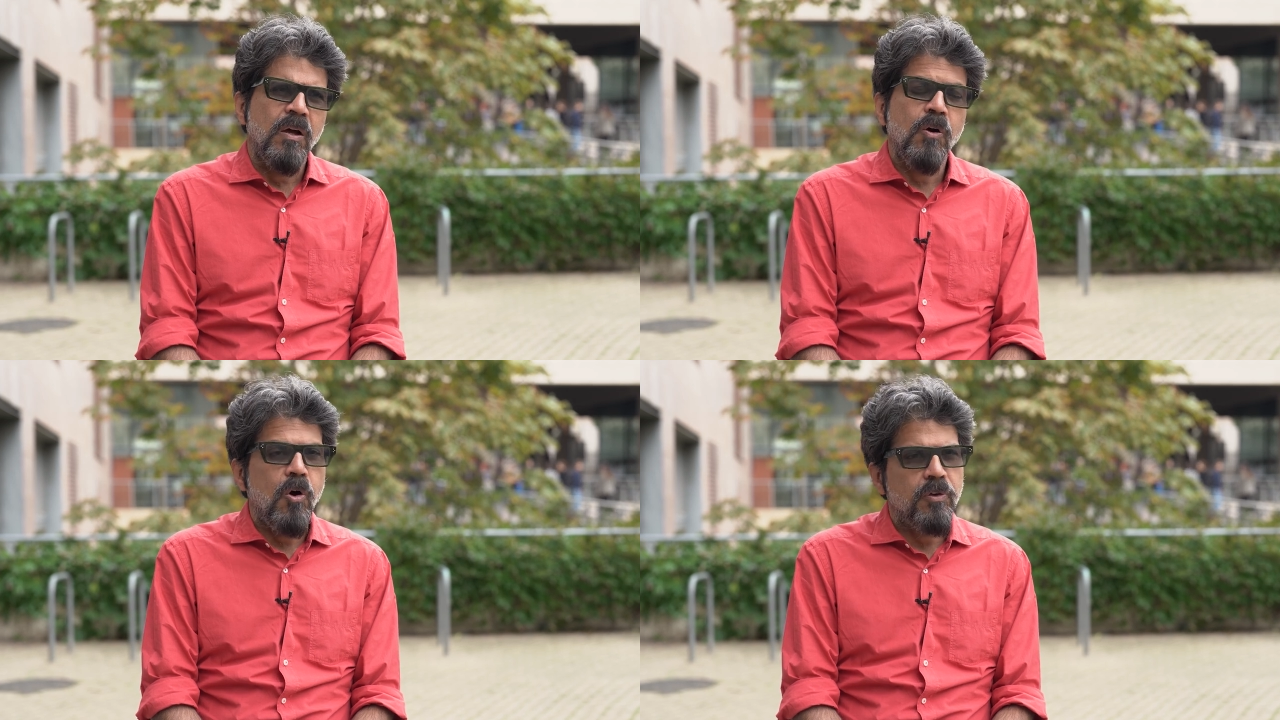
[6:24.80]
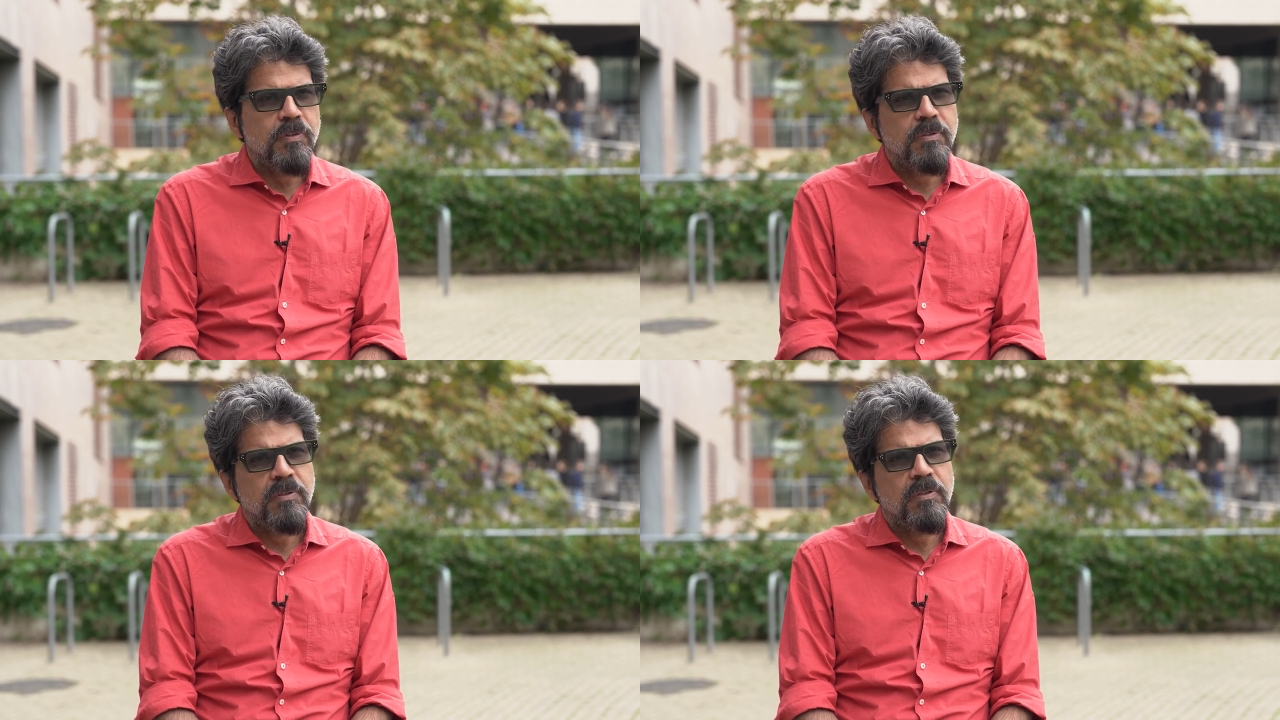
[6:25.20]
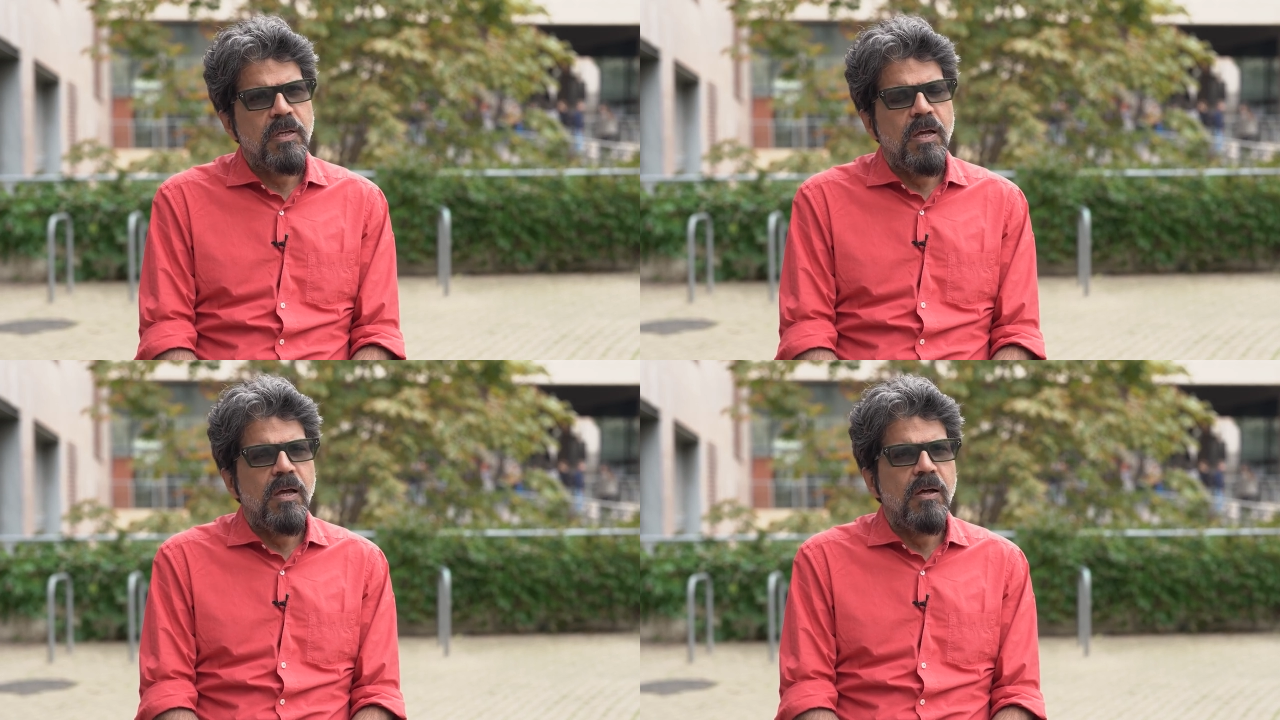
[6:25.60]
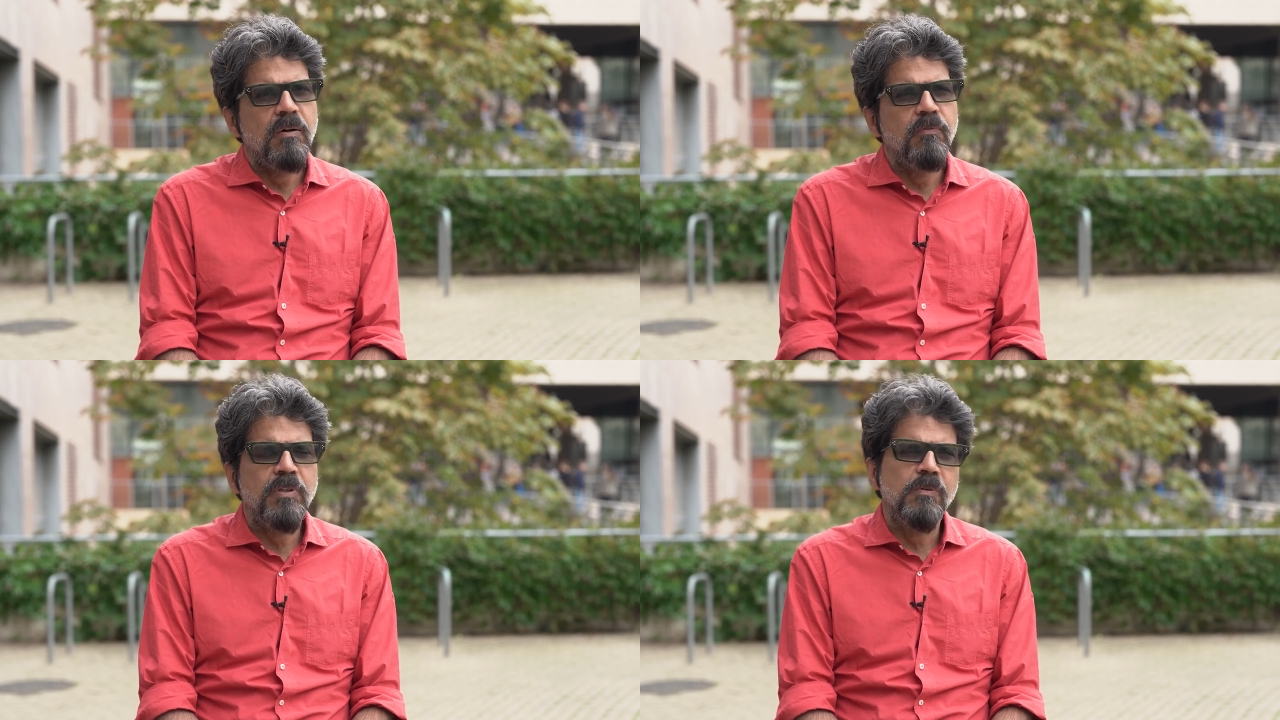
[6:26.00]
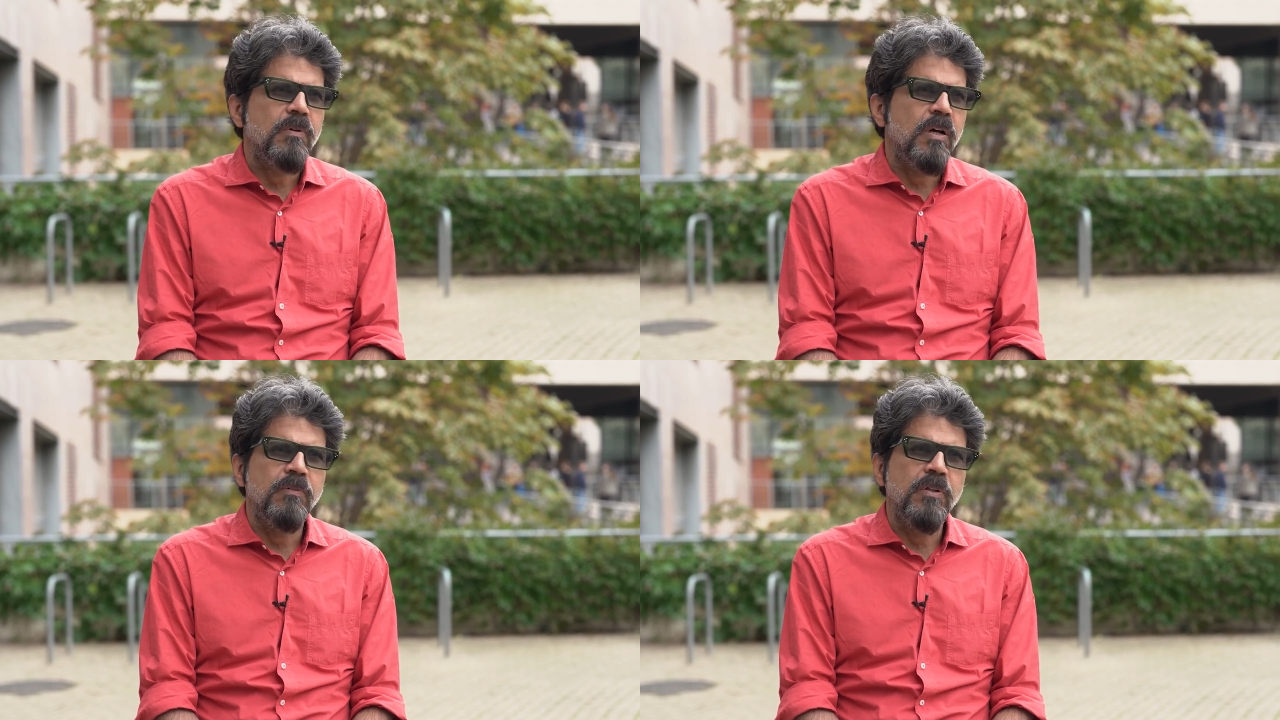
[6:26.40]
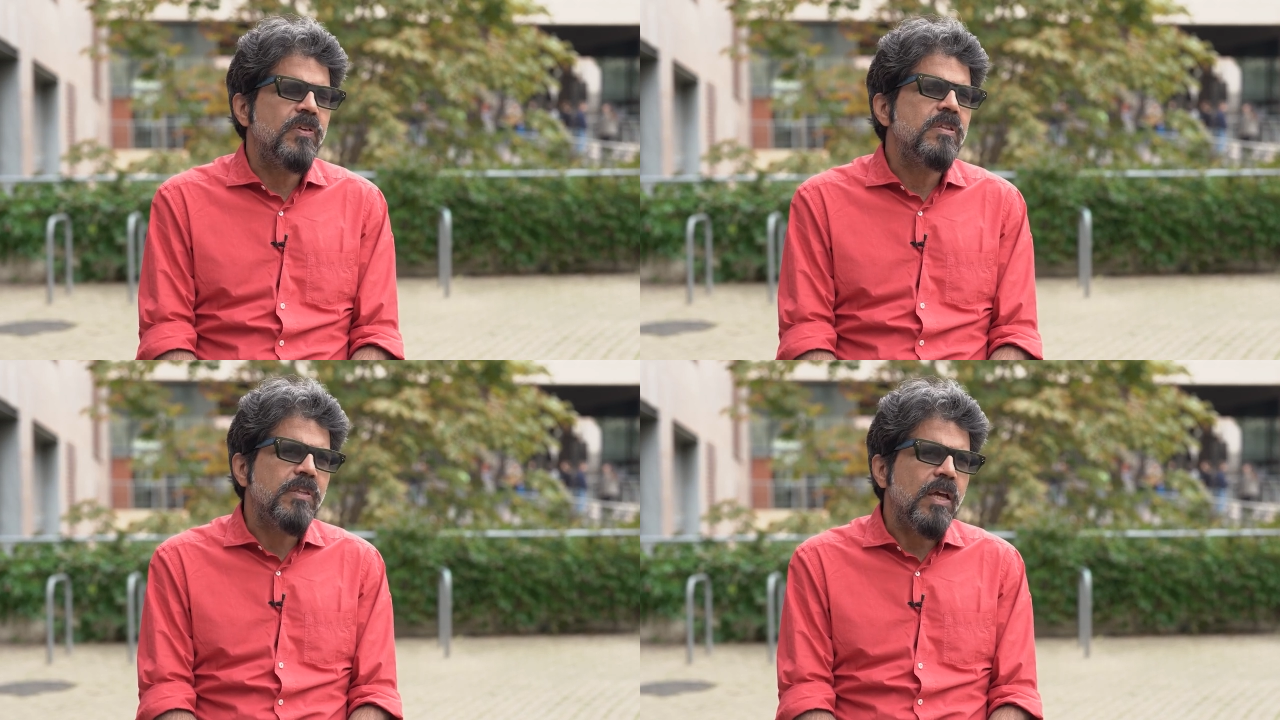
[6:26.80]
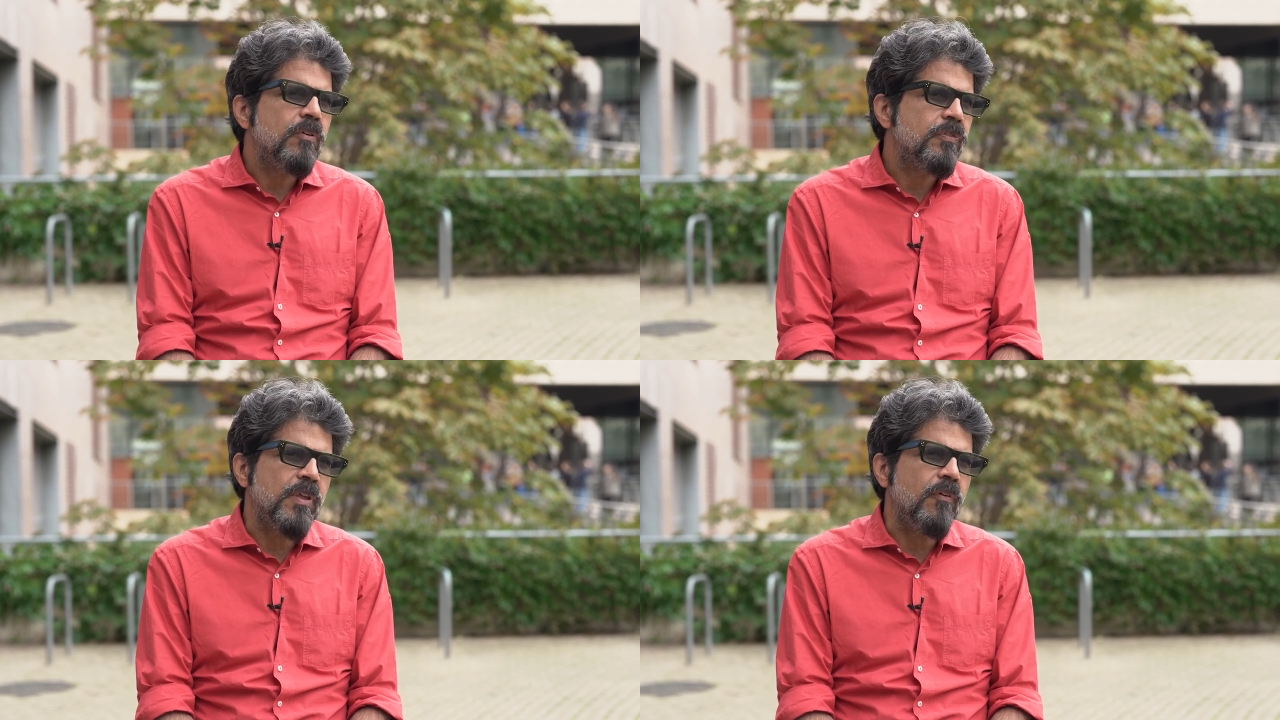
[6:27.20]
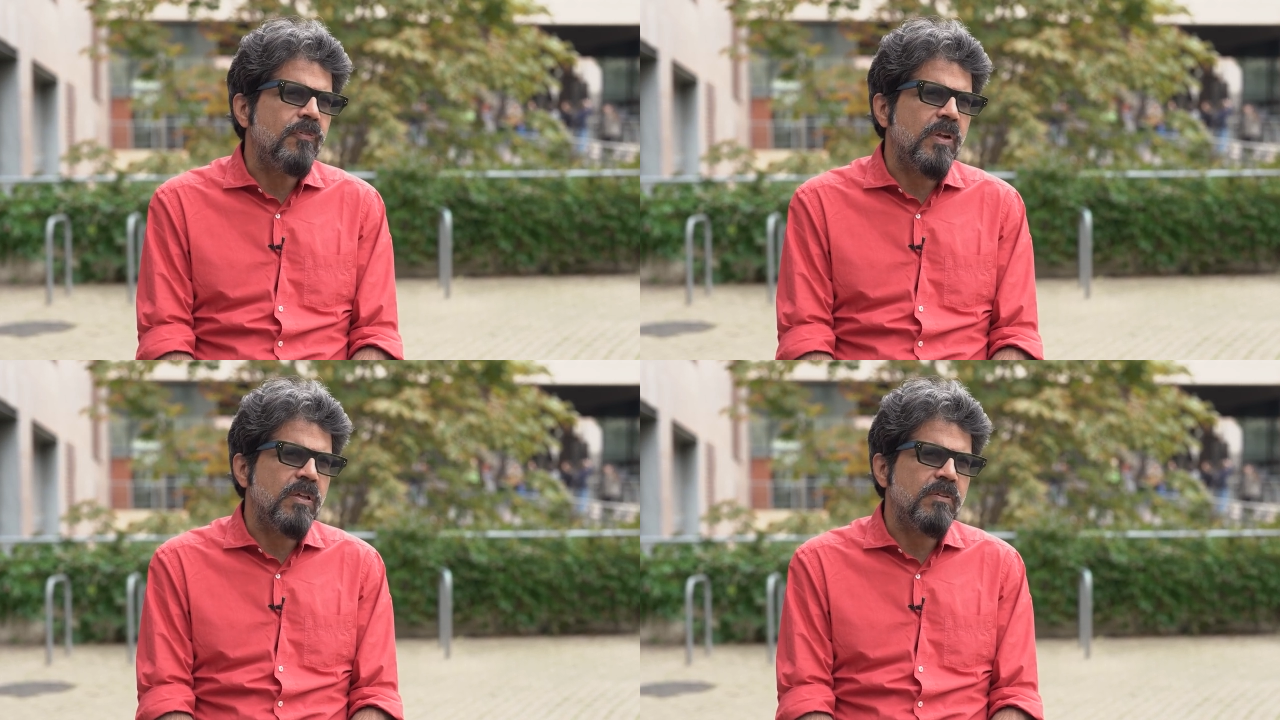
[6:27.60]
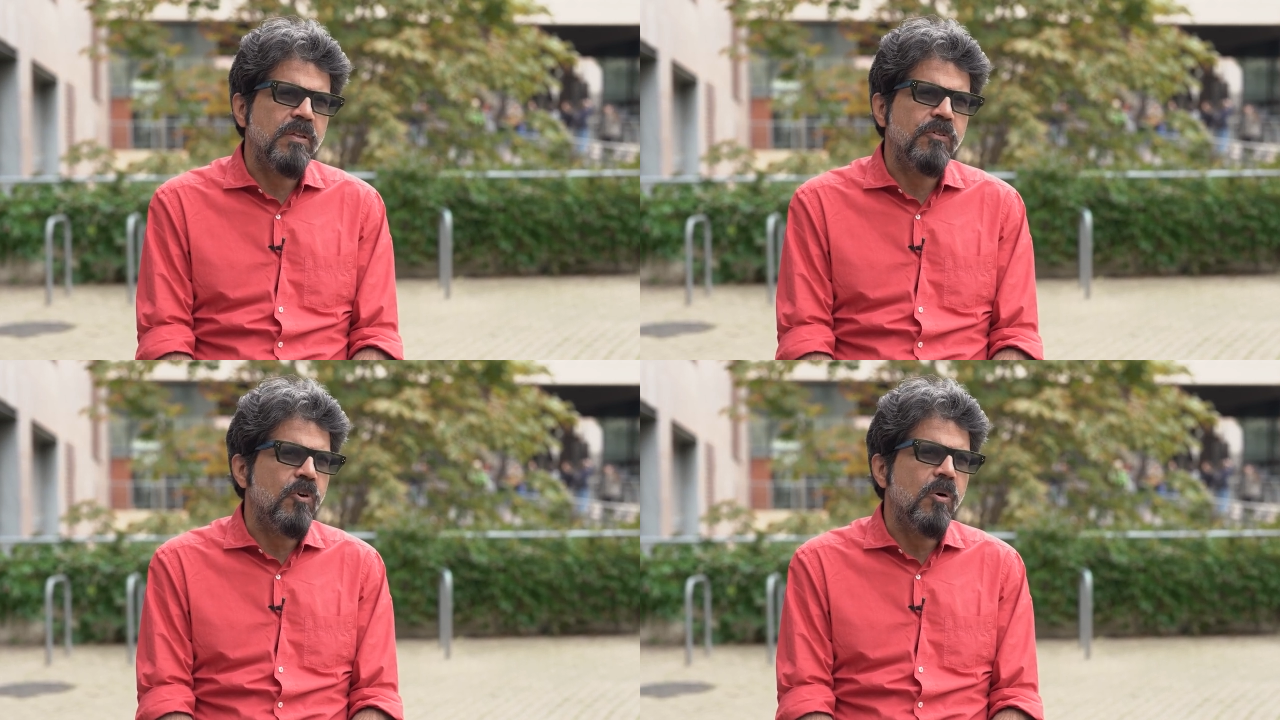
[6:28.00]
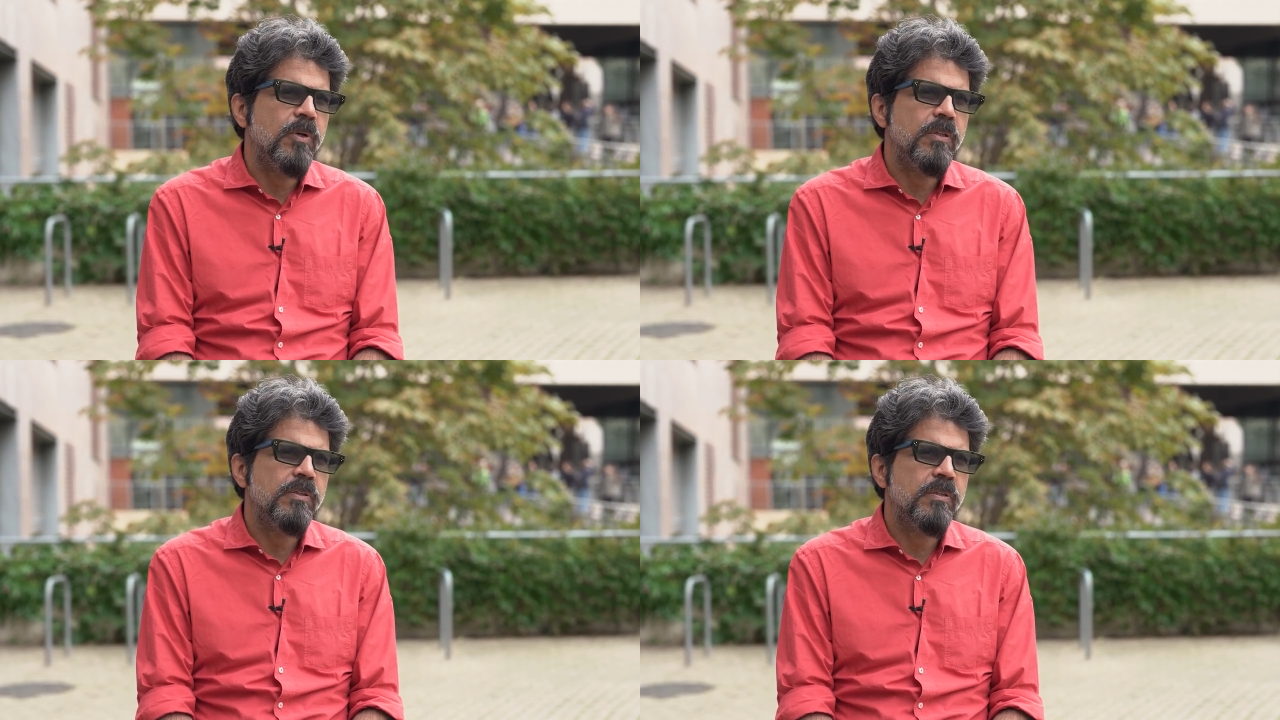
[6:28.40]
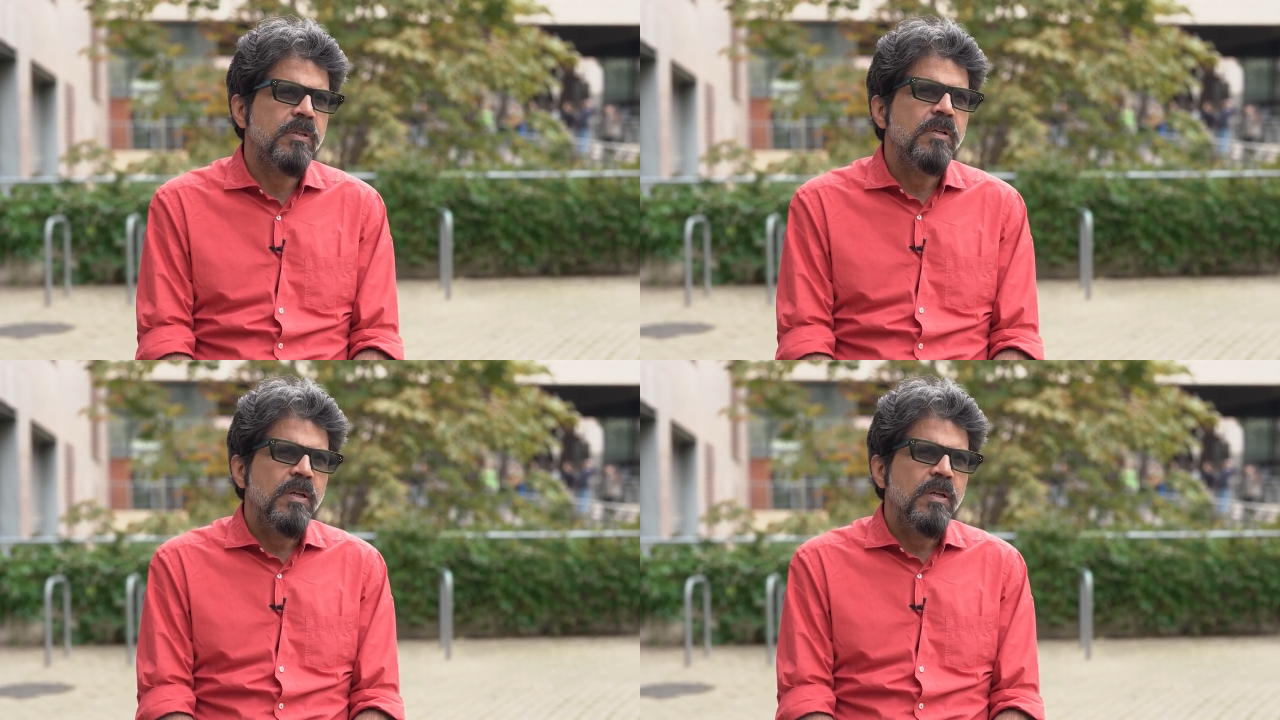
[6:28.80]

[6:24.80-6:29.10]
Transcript: costs, with a different set of sufferings and traumas,